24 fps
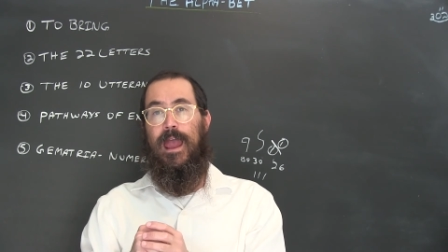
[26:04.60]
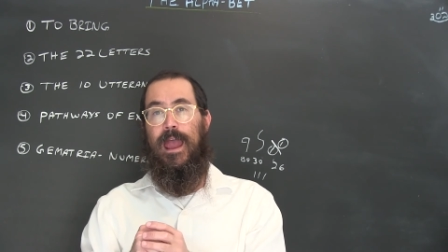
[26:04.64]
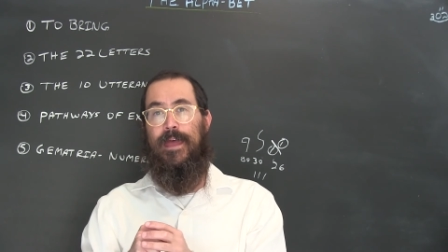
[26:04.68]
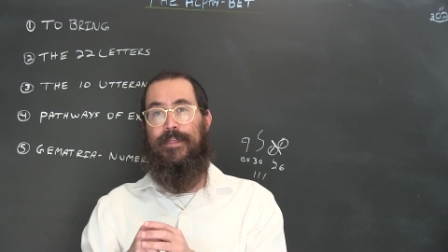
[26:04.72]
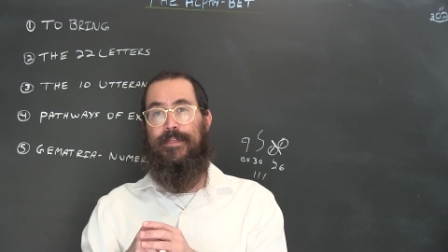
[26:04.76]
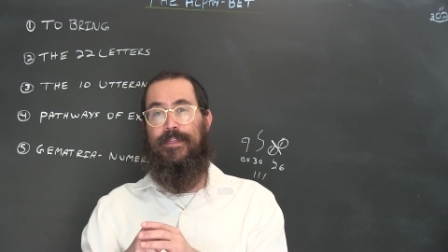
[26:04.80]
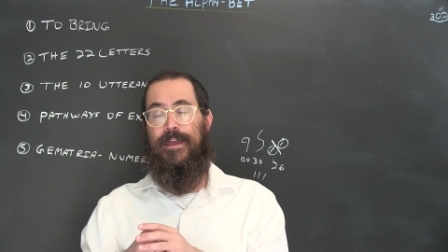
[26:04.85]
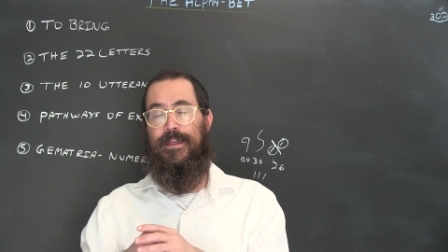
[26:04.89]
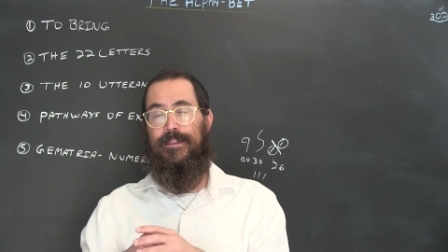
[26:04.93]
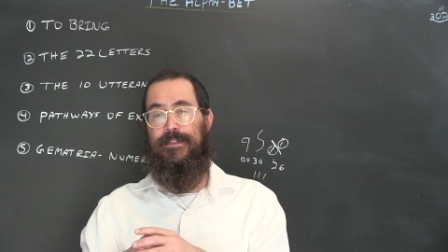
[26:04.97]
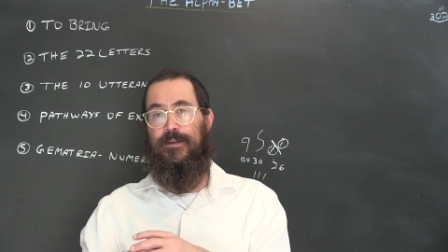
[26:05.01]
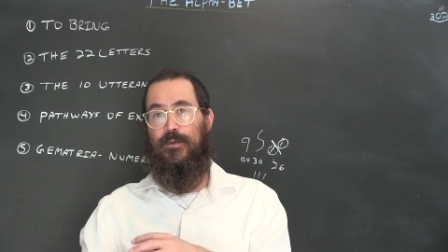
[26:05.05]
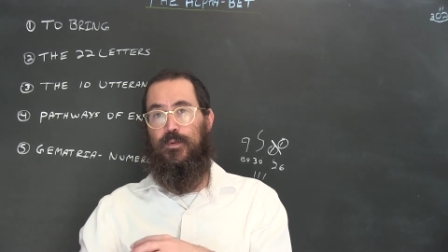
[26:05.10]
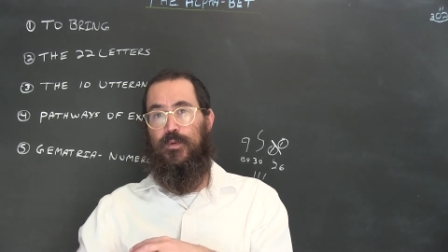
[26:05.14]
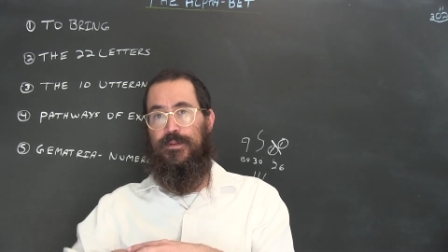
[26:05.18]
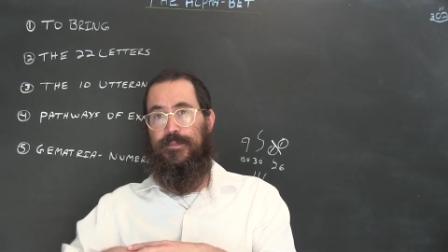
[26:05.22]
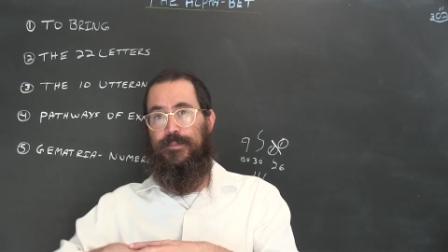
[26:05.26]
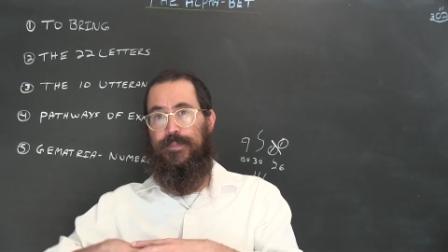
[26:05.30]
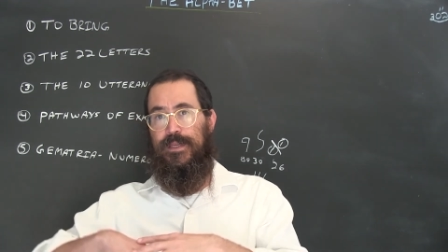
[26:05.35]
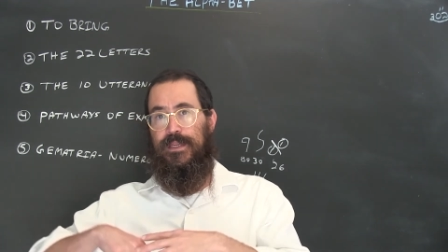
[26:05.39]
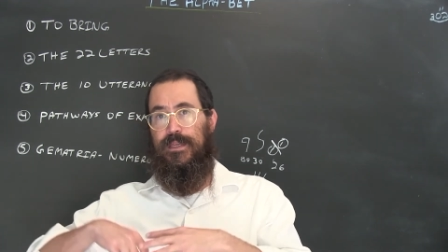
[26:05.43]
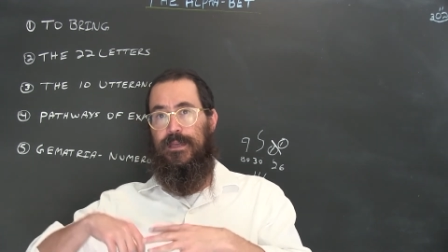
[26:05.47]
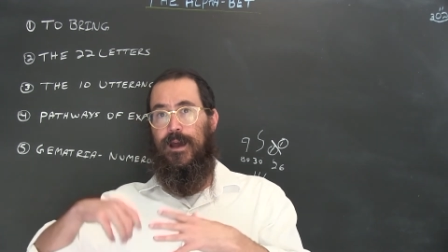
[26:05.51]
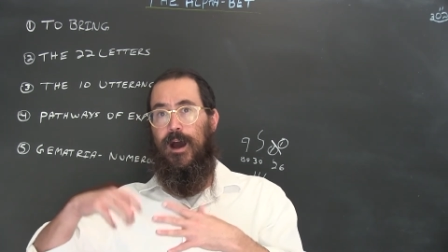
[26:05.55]
and then there
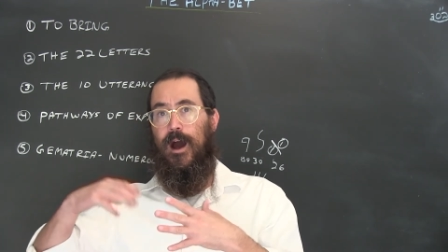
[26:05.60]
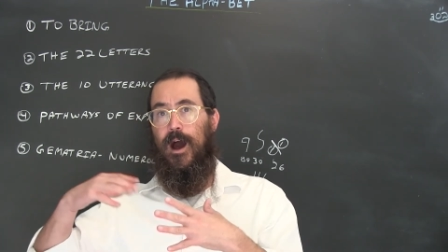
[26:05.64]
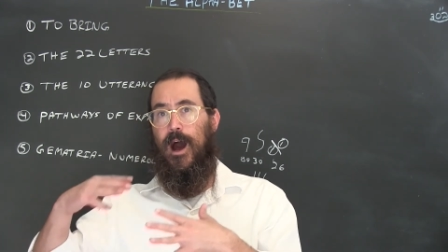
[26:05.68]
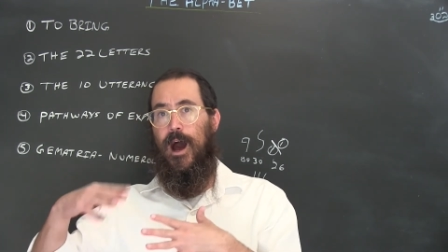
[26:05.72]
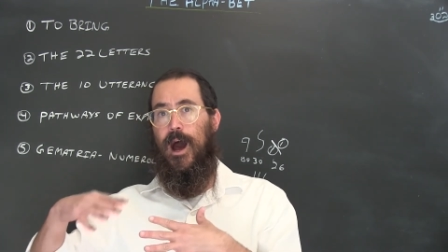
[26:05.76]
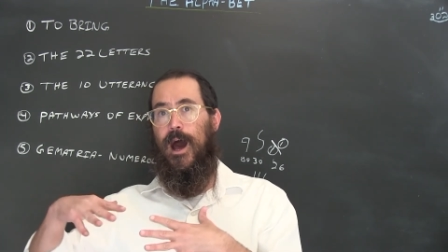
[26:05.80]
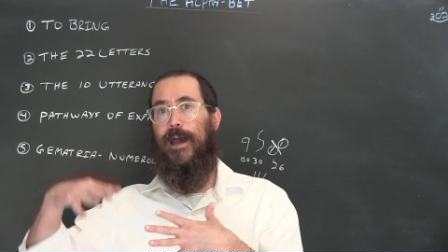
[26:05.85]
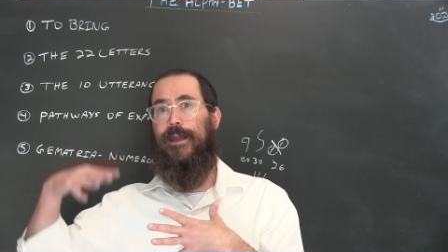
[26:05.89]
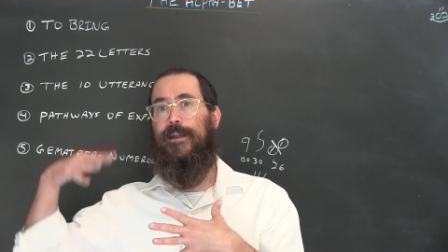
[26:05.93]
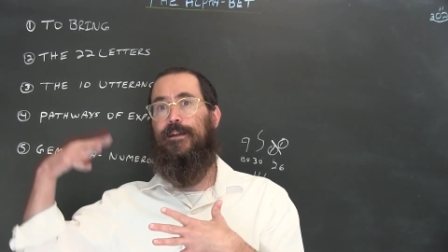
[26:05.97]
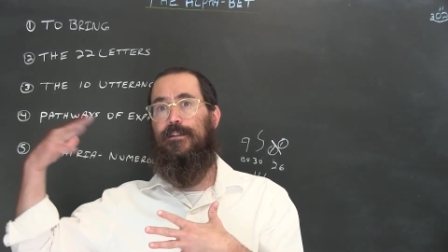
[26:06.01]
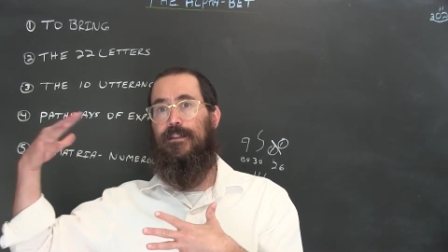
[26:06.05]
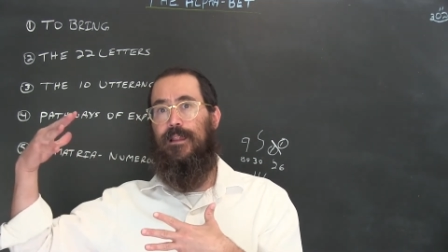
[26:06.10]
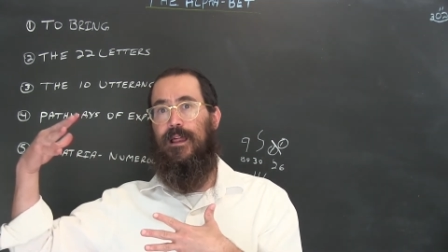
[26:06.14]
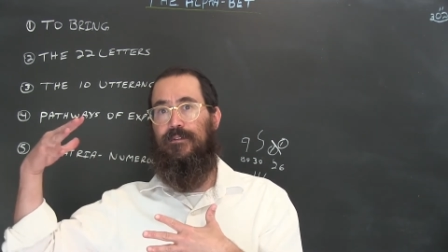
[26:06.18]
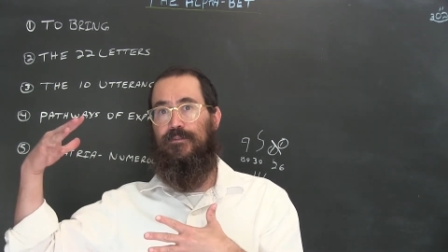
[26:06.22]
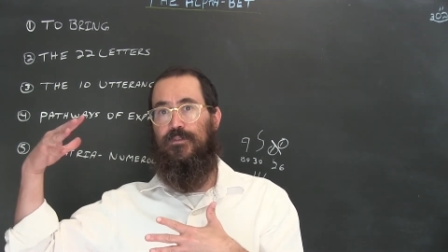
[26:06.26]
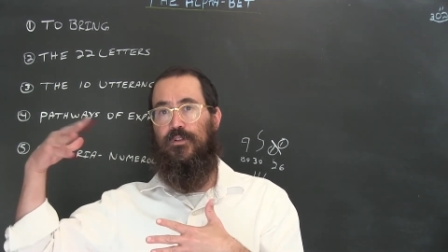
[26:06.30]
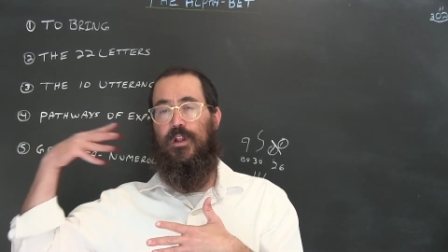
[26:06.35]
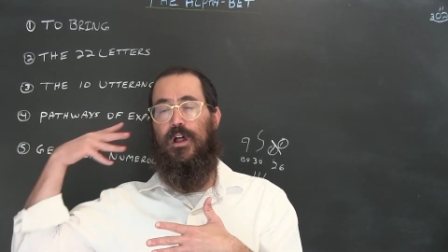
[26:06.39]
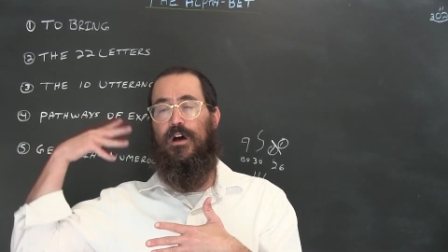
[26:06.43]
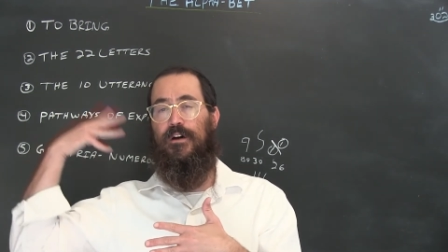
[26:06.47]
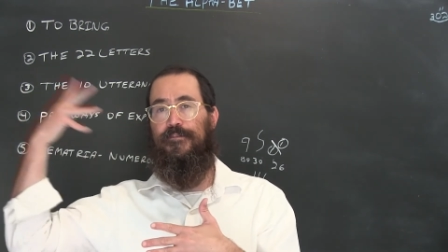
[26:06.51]
would be a higher level